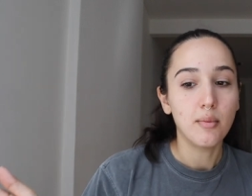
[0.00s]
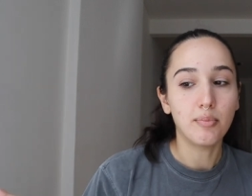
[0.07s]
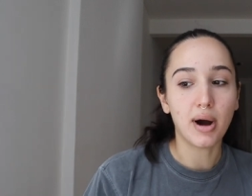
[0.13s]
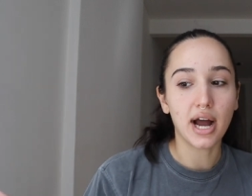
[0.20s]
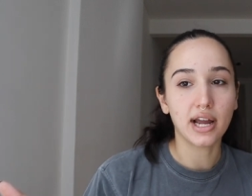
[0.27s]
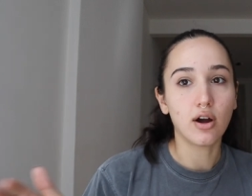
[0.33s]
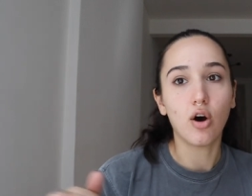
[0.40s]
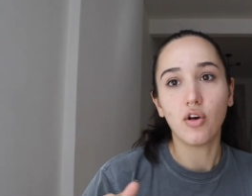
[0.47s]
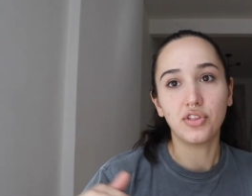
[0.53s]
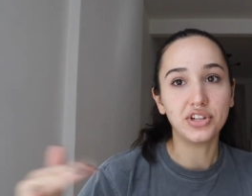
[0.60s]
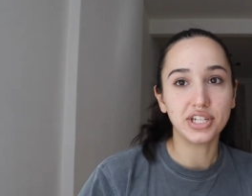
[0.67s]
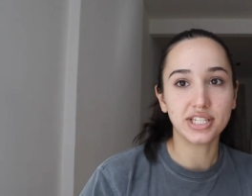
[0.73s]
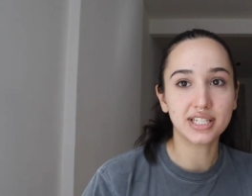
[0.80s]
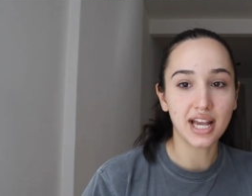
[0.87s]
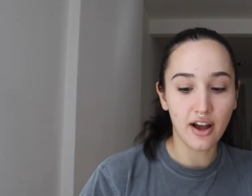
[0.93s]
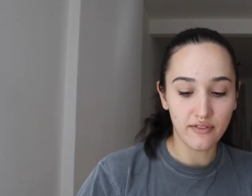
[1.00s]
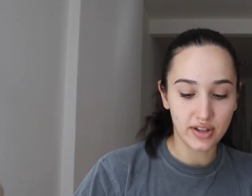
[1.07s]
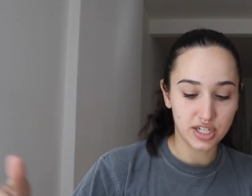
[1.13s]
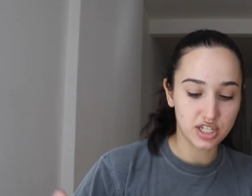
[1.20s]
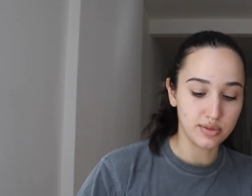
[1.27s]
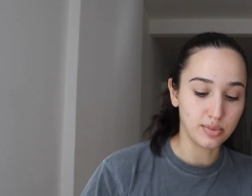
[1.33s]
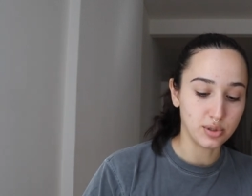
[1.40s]
buy all the discount
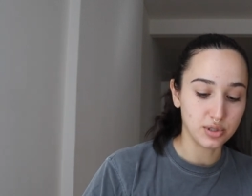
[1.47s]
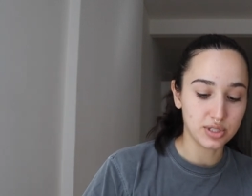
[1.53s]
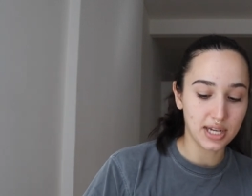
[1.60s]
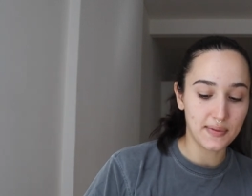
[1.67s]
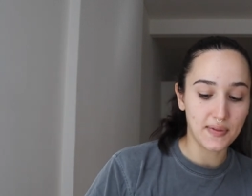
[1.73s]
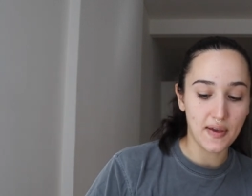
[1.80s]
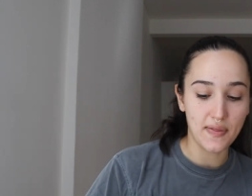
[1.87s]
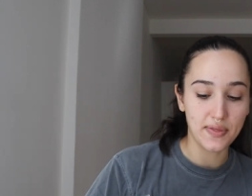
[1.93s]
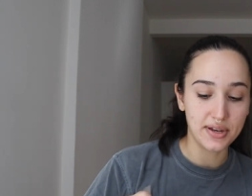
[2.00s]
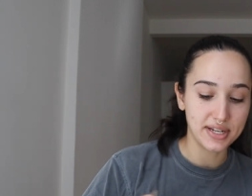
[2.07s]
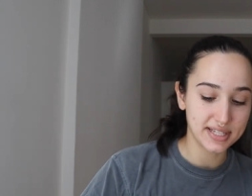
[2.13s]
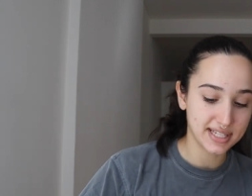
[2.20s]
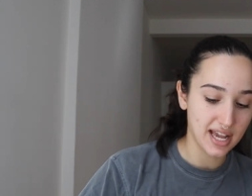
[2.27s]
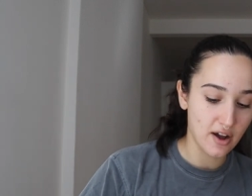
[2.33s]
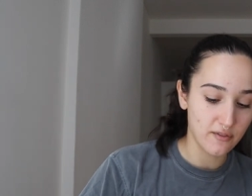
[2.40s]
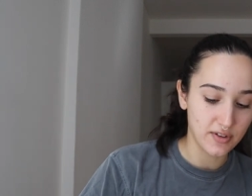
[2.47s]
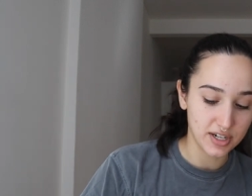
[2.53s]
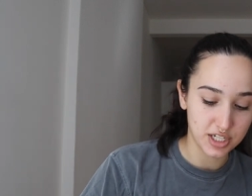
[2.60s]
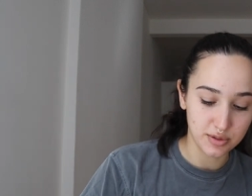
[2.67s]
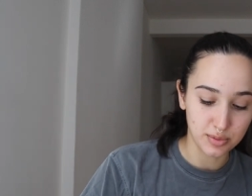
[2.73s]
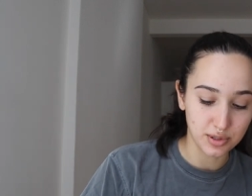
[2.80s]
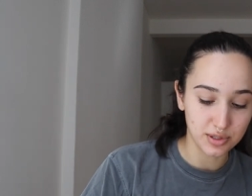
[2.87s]
vegetables and then the discount
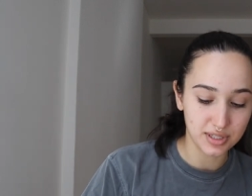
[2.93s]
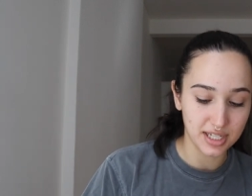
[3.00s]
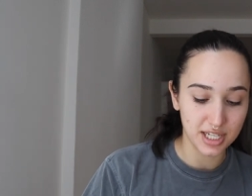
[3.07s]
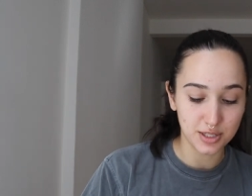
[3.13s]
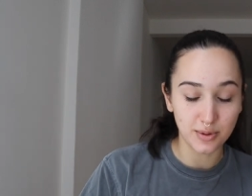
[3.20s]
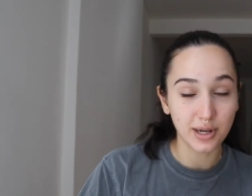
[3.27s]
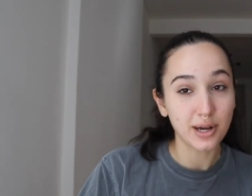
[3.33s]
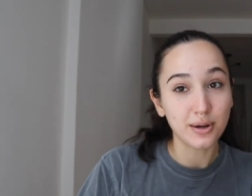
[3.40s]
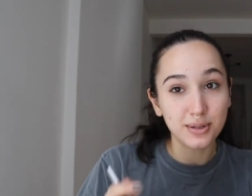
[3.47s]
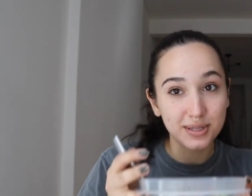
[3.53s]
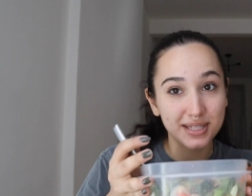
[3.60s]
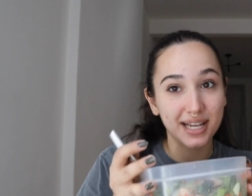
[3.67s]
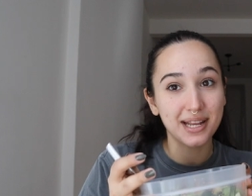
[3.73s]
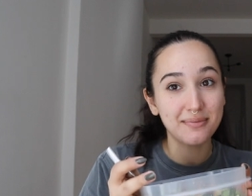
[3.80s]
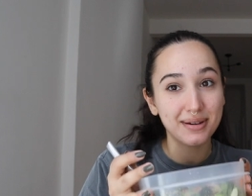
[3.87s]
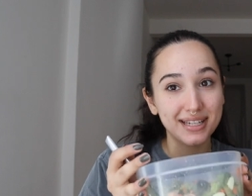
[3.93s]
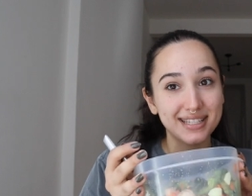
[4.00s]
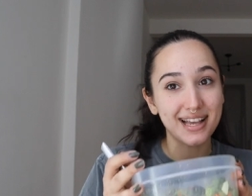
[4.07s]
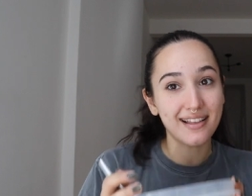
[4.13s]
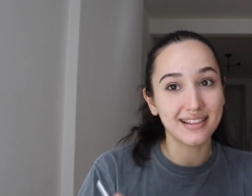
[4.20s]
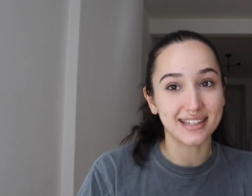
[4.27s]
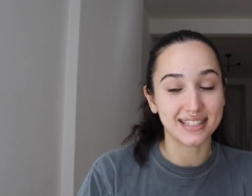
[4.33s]
vegetables is what goes in my
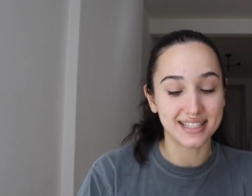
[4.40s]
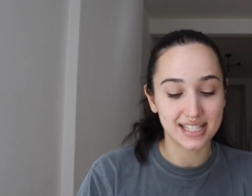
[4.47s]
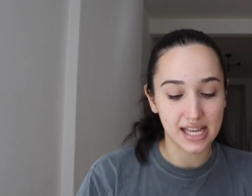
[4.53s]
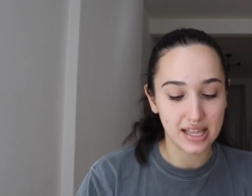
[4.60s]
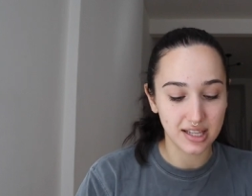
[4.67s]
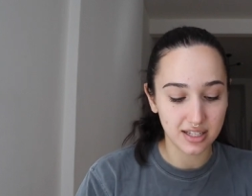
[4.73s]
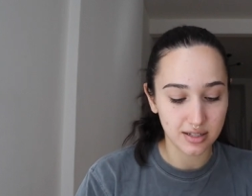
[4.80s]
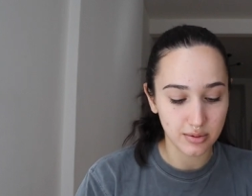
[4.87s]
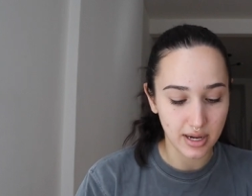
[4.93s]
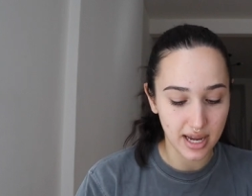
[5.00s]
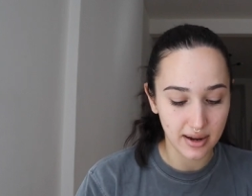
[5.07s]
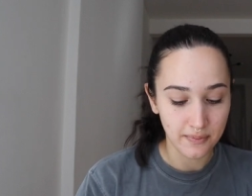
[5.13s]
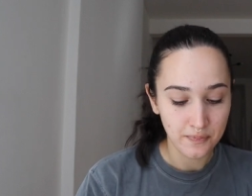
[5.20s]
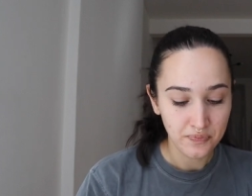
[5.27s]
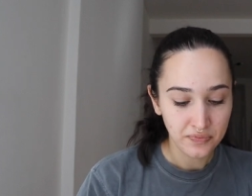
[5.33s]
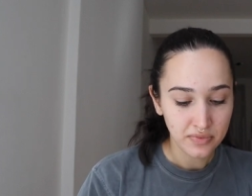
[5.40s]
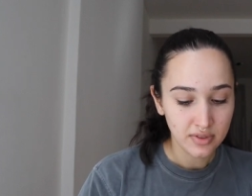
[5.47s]
salads and this way